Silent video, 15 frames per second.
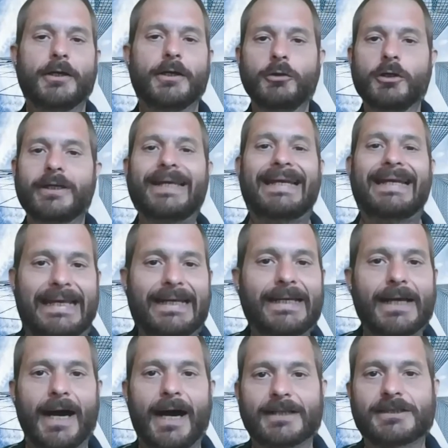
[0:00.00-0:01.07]
You look at
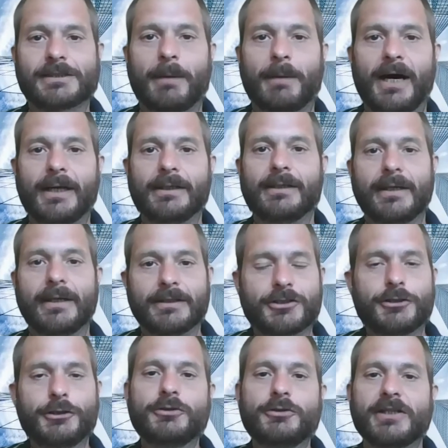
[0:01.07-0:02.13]
any hotspot,
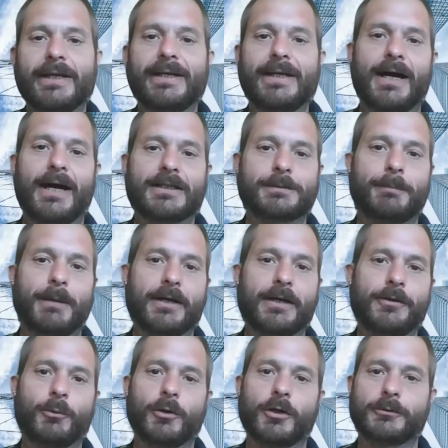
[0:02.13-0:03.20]
choose any hotspot
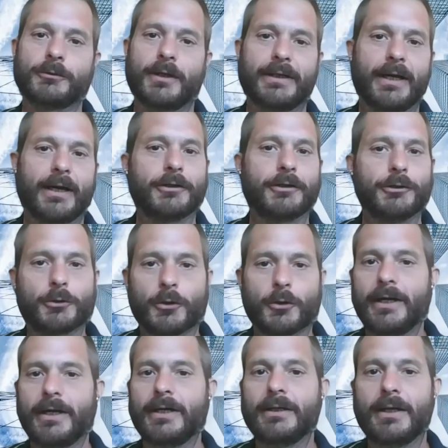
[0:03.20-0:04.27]
in the world right now,
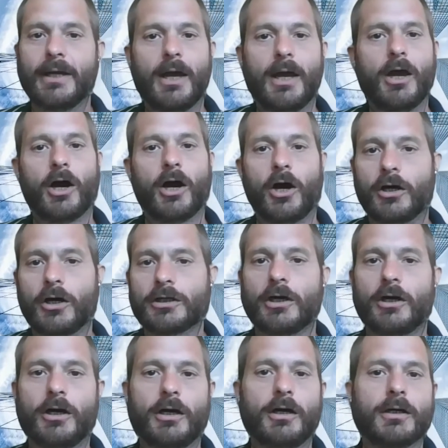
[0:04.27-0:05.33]
Ukraine, Hong
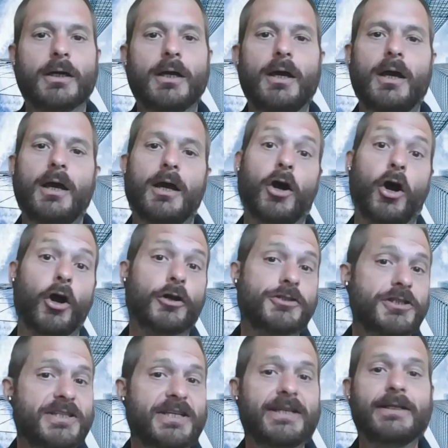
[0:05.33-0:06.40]
Kong,
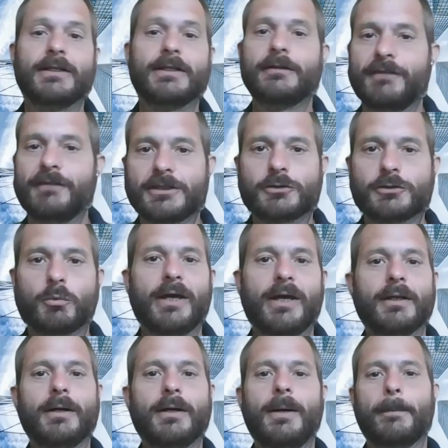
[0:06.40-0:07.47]
Argentina,
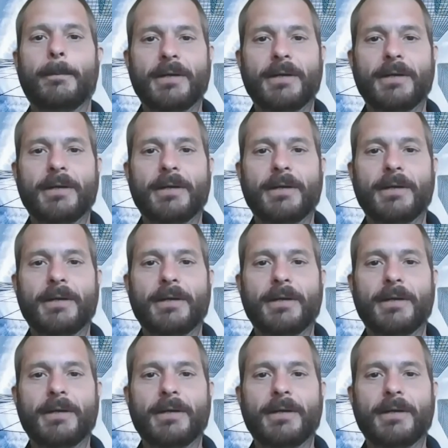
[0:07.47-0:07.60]
Venezuela.